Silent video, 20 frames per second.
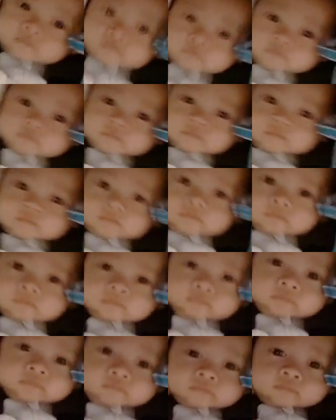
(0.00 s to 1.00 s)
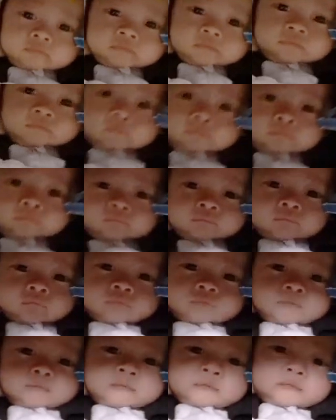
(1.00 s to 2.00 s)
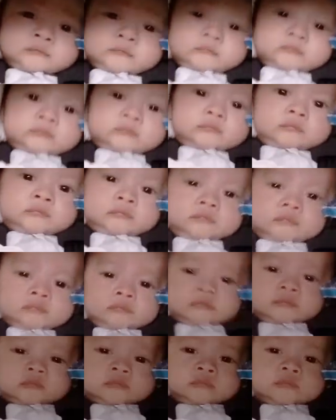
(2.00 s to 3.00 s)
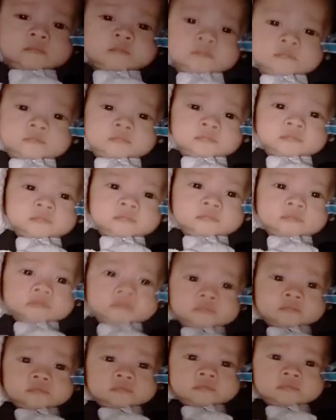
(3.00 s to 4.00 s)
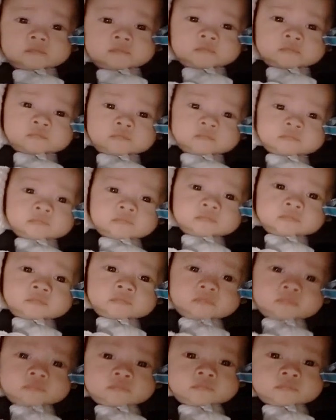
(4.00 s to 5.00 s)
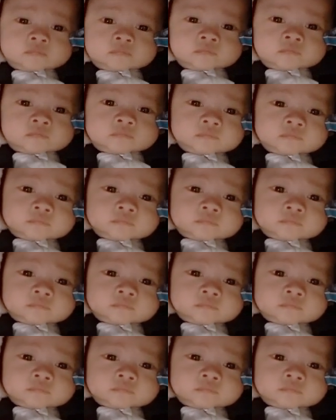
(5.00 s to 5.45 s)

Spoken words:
okay baby, okay, we're gonna go. Look at him, look at that.